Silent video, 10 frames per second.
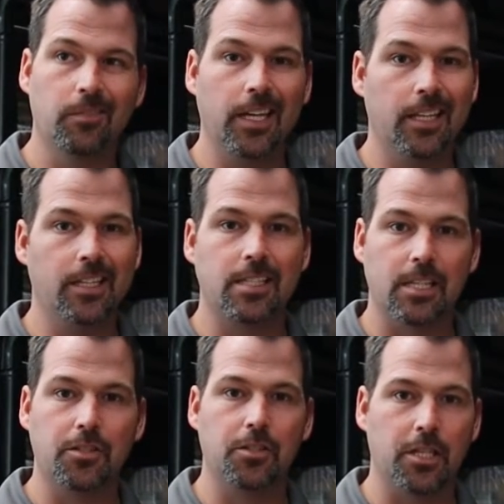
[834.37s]
man, this
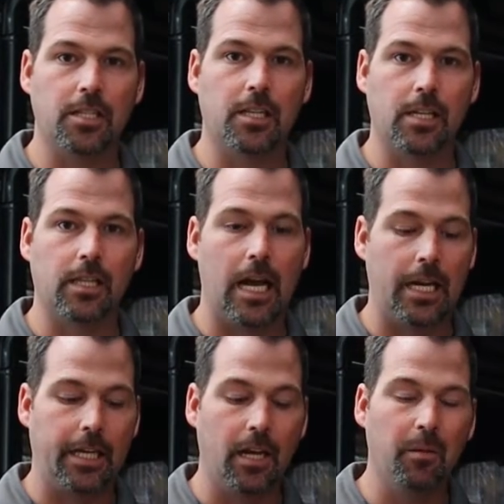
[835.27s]
just isn't
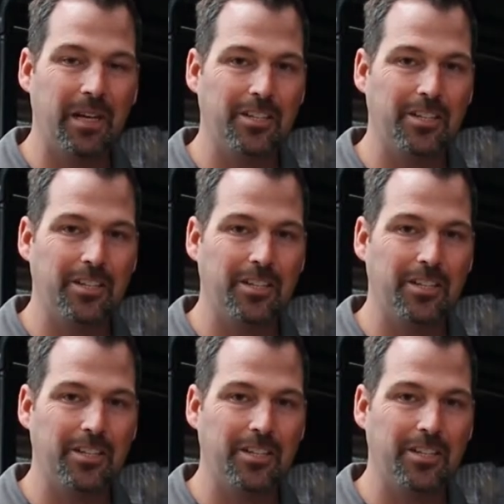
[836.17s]
lining up,